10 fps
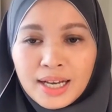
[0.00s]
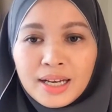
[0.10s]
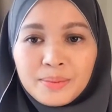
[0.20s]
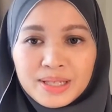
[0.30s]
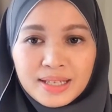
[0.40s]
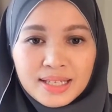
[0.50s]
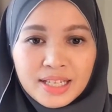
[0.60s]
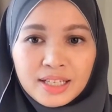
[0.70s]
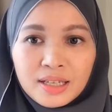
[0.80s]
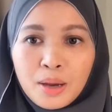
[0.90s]
Number
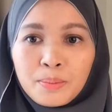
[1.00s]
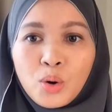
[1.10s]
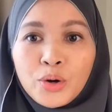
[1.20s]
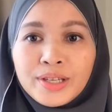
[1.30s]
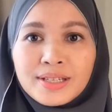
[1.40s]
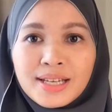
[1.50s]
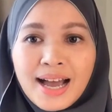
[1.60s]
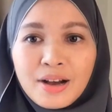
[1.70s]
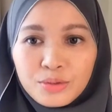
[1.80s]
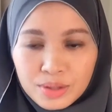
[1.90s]
16, point
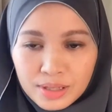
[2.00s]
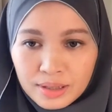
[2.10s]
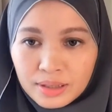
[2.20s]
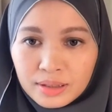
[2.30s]
out.